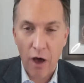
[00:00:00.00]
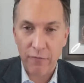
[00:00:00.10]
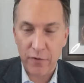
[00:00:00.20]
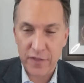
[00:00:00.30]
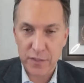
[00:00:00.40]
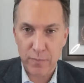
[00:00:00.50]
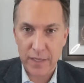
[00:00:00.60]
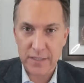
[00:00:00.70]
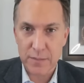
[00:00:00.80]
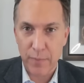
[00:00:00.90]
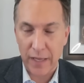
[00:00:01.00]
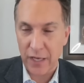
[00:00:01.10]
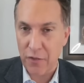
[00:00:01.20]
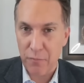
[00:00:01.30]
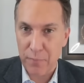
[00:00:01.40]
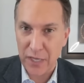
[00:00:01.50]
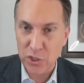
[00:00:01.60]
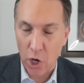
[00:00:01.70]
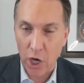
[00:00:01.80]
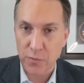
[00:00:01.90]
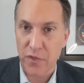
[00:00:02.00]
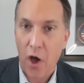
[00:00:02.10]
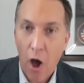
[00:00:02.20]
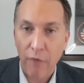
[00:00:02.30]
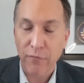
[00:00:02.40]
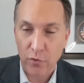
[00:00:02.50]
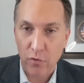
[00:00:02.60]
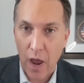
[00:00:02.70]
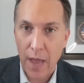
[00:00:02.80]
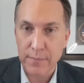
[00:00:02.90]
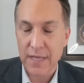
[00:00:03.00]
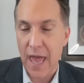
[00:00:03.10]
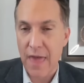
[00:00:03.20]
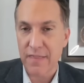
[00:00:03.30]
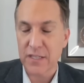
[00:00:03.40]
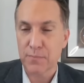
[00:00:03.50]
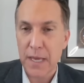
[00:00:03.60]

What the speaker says: awful, these places, but they're being charged with awful crimes. And these